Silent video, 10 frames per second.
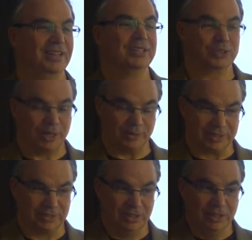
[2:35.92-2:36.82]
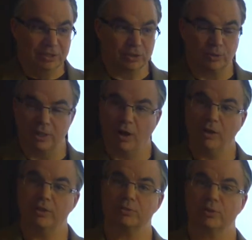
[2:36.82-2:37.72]
So anyways, so all
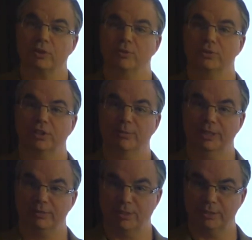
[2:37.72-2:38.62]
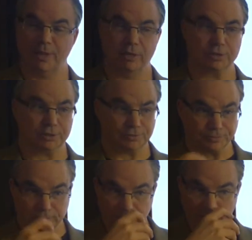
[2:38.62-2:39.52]
this work goes on to make these plasmalogens.
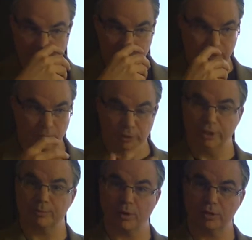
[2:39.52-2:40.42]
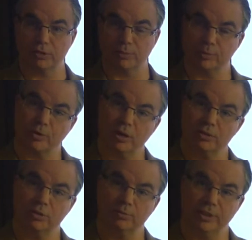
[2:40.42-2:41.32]
And they're only in the peroxisome. The
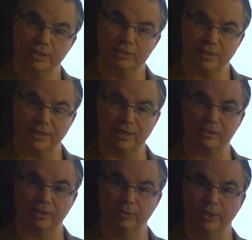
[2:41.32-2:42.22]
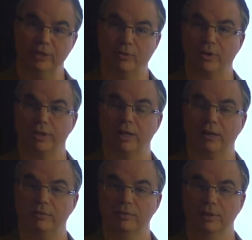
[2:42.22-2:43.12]
peroxisome is an inherently weak organelle.
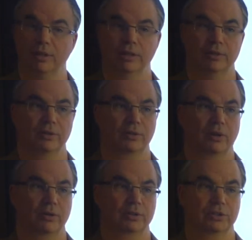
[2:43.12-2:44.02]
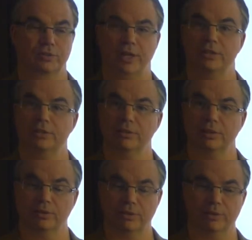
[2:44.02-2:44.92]
There are strange,
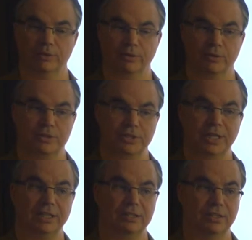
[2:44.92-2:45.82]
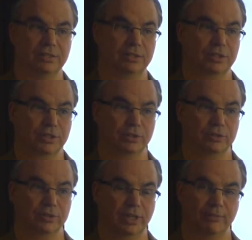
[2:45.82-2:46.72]
there are genetic diseases in
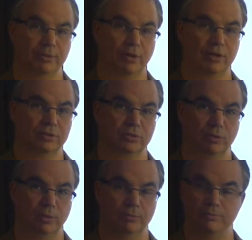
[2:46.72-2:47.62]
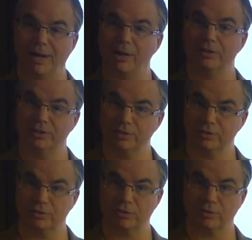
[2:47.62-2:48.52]
children that have peroxisomal
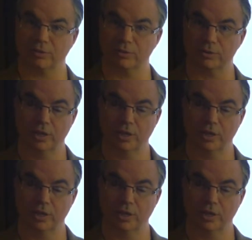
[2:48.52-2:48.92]
biosynthesis disorder.